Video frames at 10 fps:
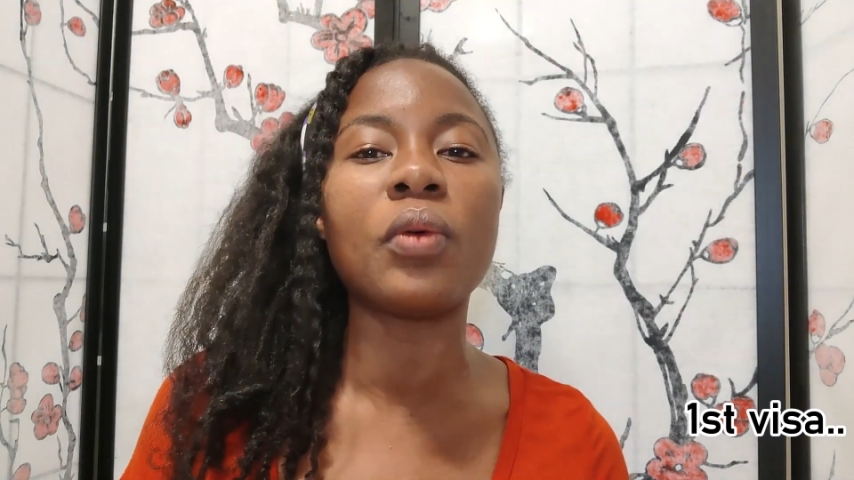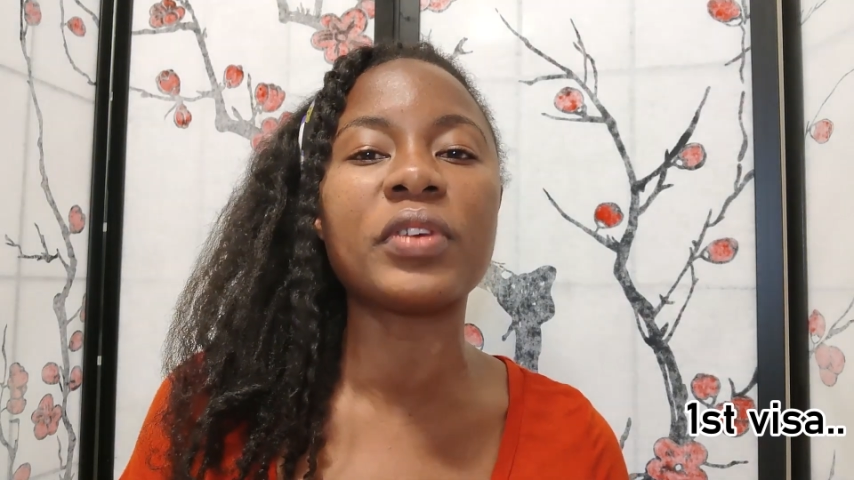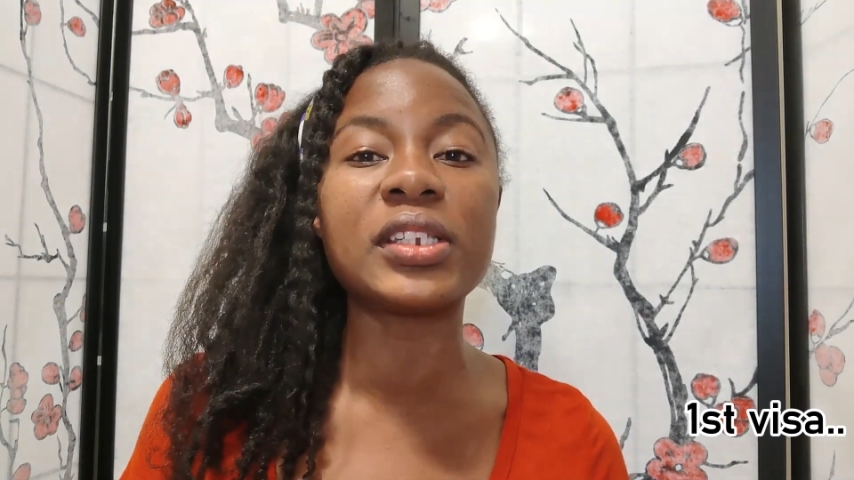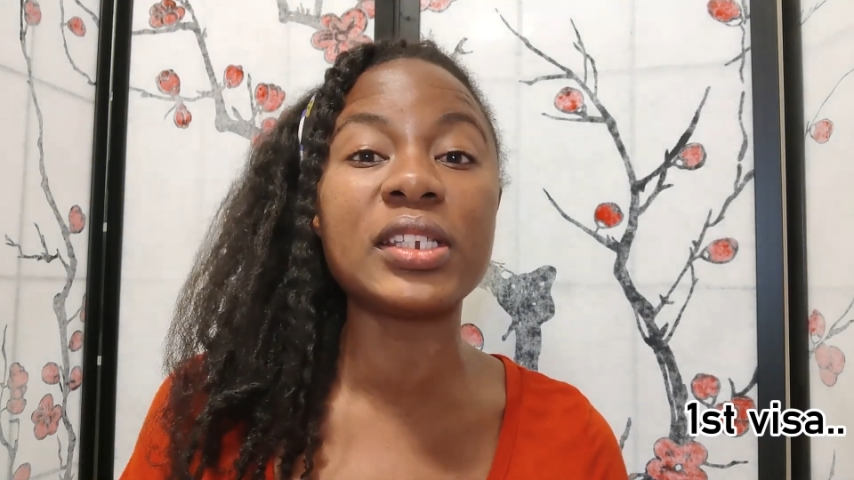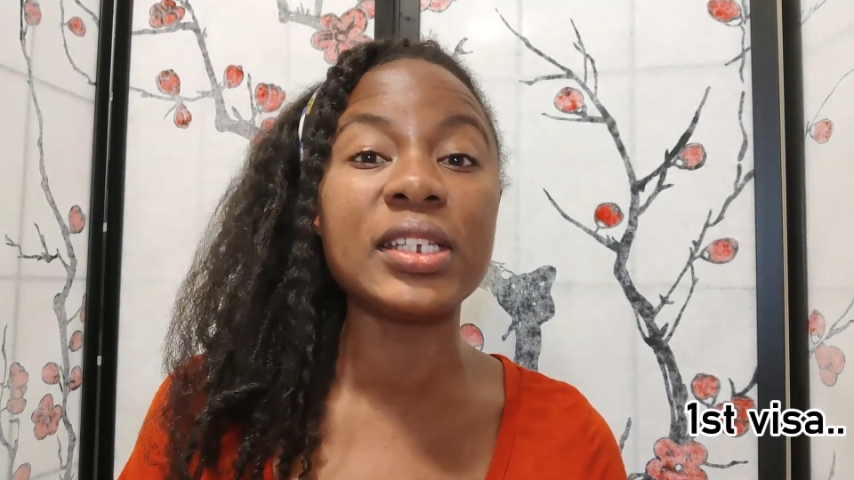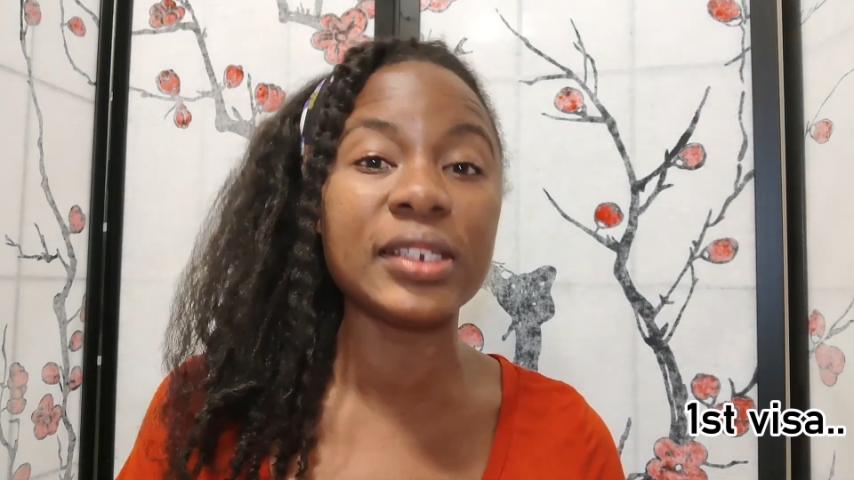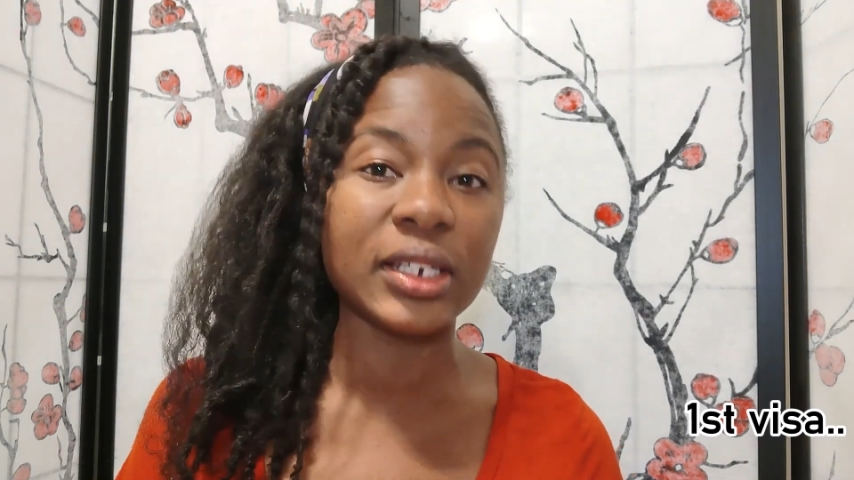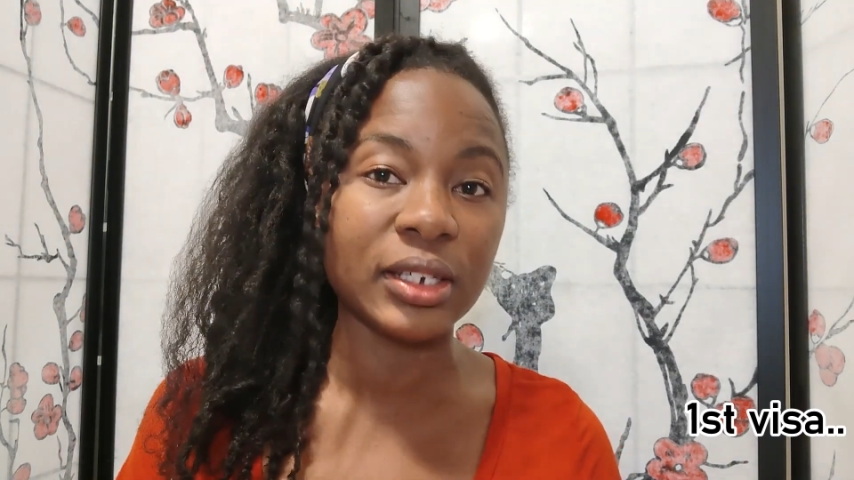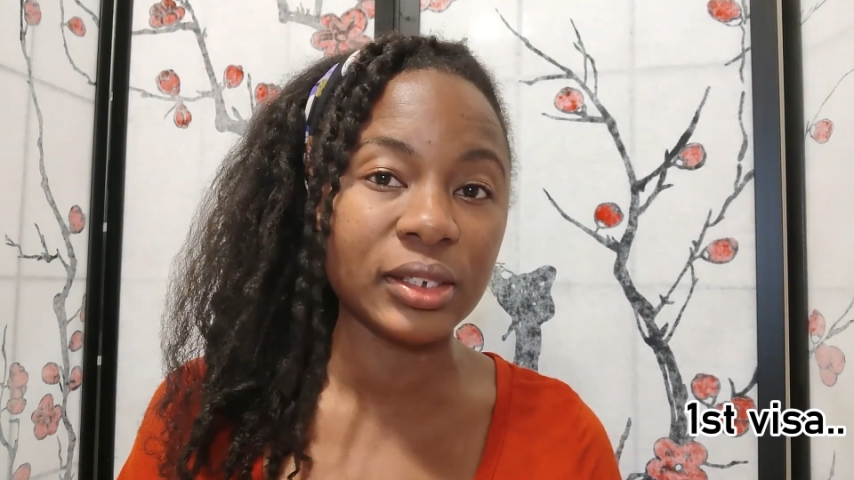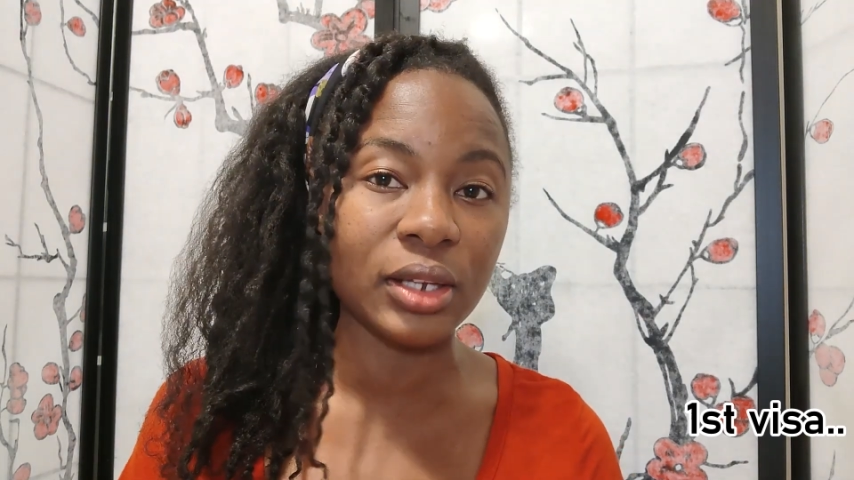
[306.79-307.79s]
overseas
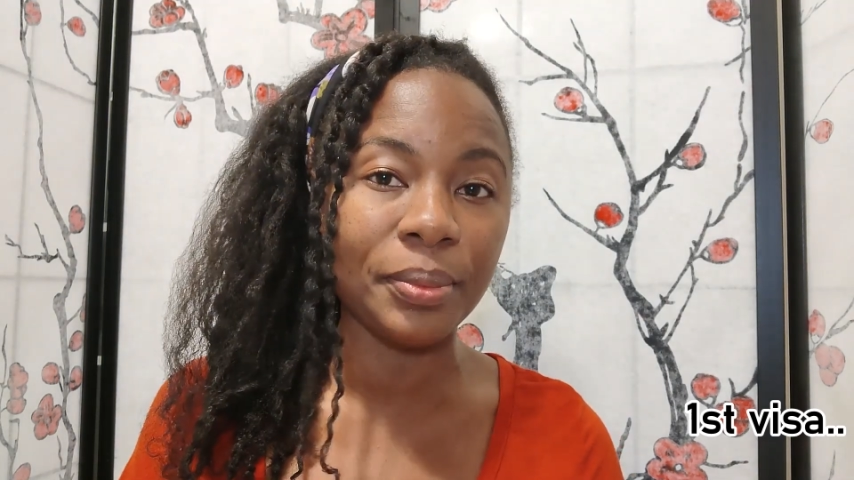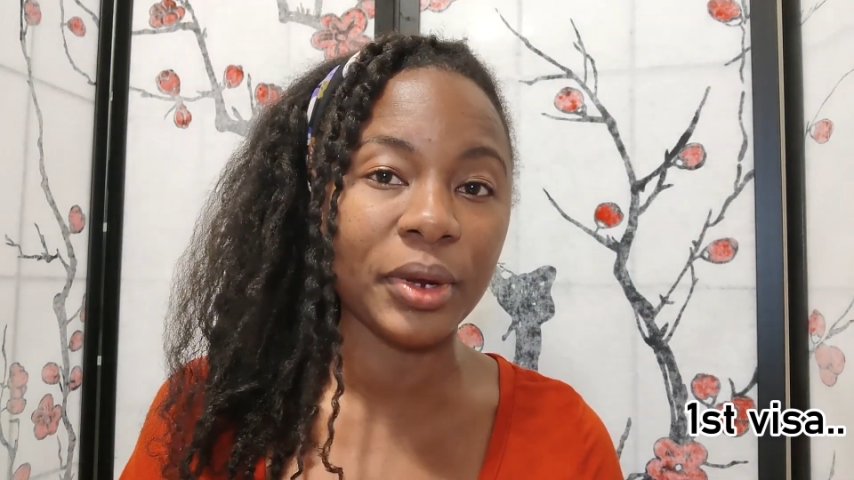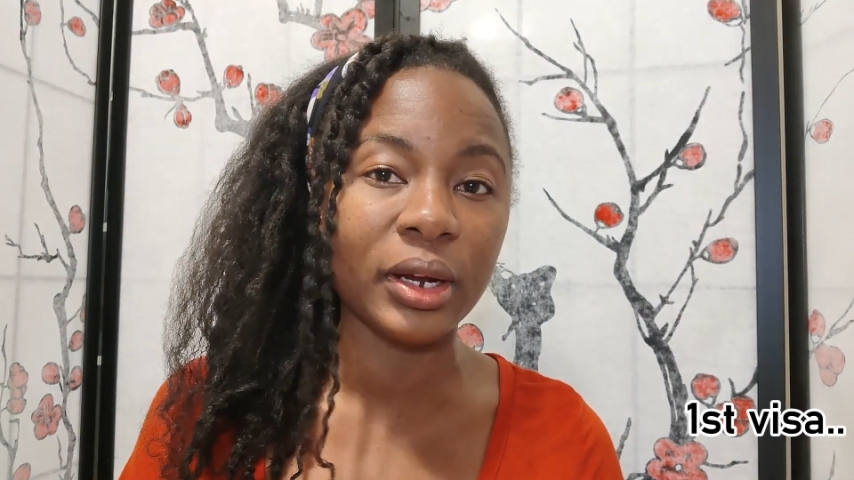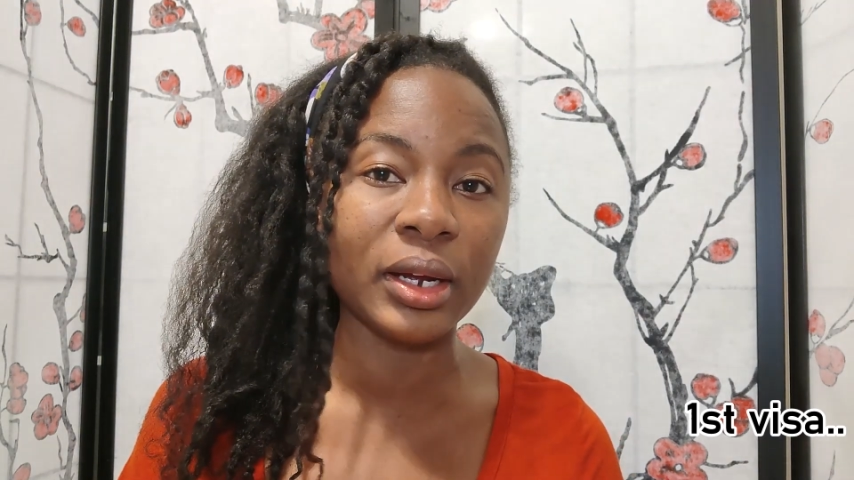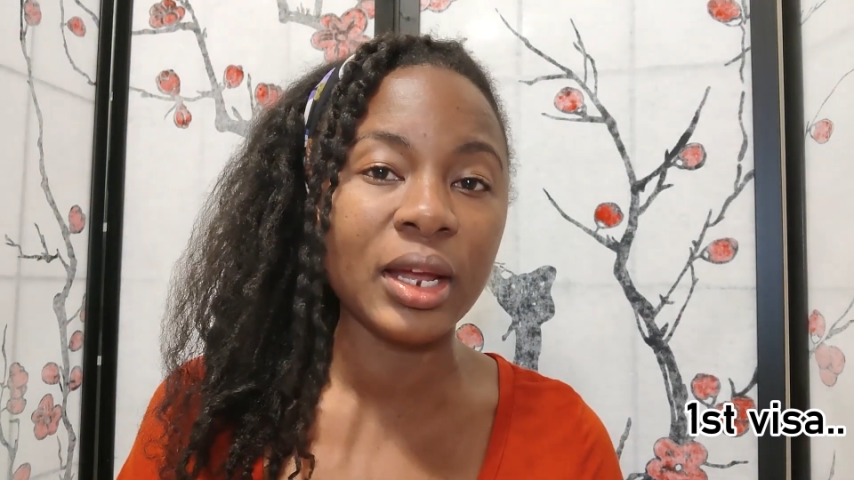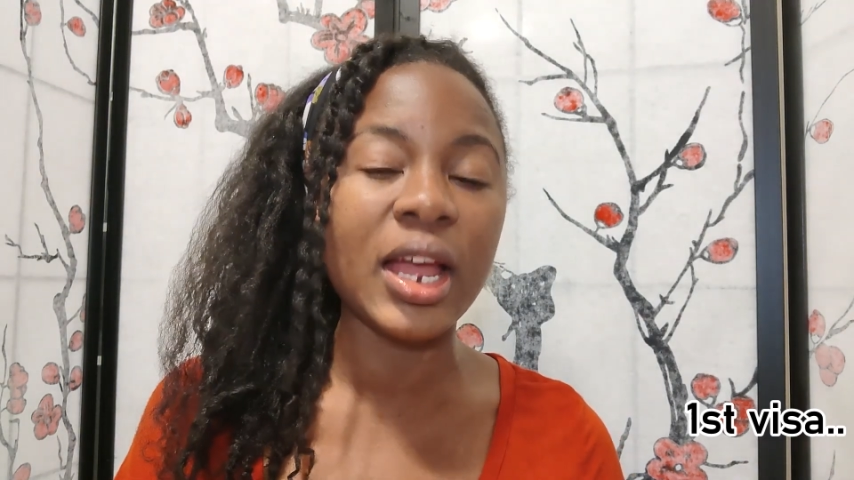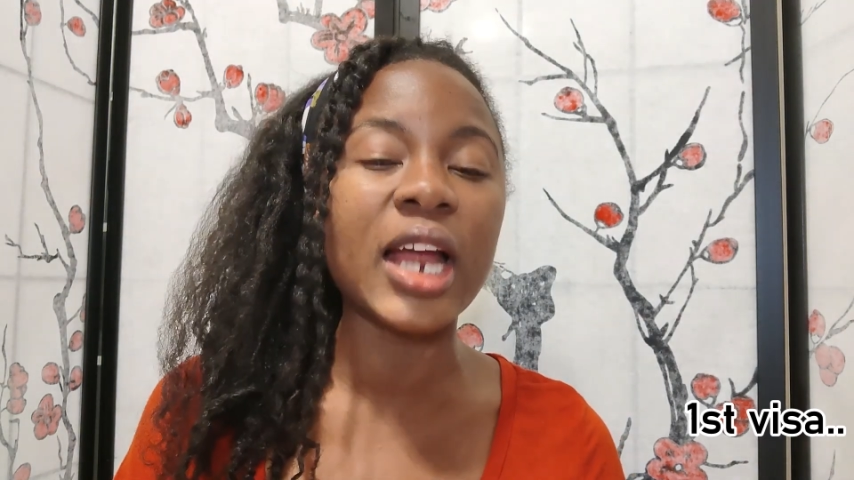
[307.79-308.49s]
in the summer